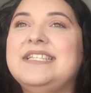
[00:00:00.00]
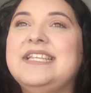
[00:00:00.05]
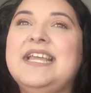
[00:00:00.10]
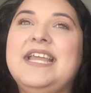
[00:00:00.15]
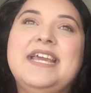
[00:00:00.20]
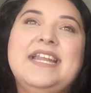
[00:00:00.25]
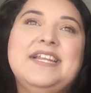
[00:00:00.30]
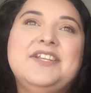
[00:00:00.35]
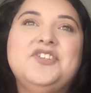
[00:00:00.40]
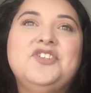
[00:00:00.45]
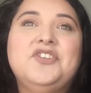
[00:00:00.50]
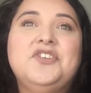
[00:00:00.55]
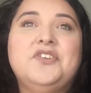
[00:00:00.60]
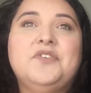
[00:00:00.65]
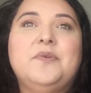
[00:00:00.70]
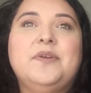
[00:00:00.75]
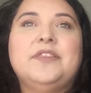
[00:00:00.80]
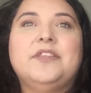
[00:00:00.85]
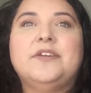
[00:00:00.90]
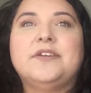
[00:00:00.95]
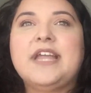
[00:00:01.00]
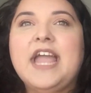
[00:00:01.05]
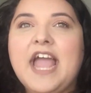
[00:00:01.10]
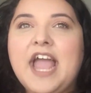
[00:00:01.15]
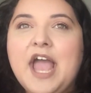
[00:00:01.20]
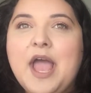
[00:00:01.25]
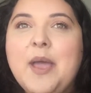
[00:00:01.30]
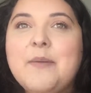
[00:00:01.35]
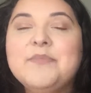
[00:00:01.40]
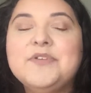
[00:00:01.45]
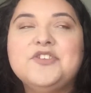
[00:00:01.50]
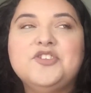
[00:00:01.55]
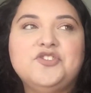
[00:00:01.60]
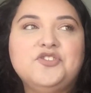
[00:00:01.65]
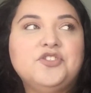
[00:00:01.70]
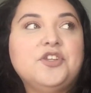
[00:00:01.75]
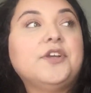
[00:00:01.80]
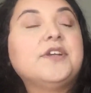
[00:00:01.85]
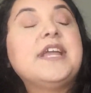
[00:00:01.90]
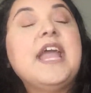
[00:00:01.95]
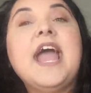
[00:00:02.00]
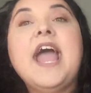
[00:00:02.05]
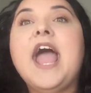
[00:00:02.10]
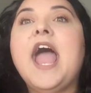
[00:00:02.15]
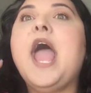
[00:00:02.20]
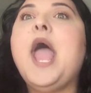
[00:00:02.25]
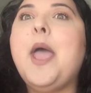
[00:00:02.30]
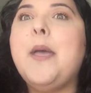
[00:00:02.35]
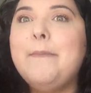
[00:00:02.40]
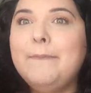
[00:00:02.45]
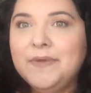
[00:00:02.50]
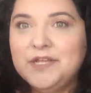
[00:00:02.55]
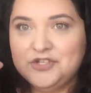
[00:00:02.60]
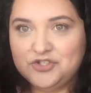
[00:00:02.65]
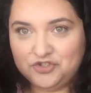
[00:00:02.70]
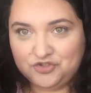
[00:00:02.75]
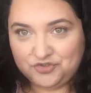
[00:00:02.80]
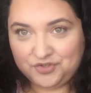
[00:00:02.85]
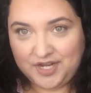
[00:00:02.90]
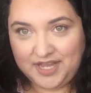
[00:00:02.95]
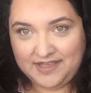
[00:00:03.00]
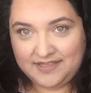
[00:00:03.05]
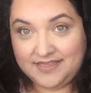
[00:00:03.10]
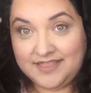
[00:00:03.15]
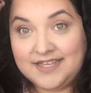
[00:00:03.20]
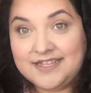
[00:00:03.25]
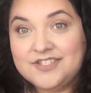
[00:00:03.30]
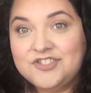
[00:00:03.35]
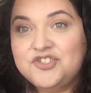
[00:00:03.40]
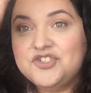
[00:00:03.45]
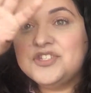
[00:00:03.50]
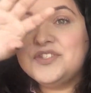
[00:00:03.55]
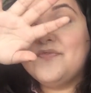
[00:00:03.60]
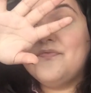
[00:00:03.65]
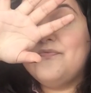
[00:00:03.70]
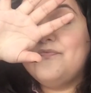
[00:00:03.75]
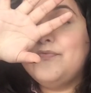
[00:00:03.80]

they get into and their chemistry in this just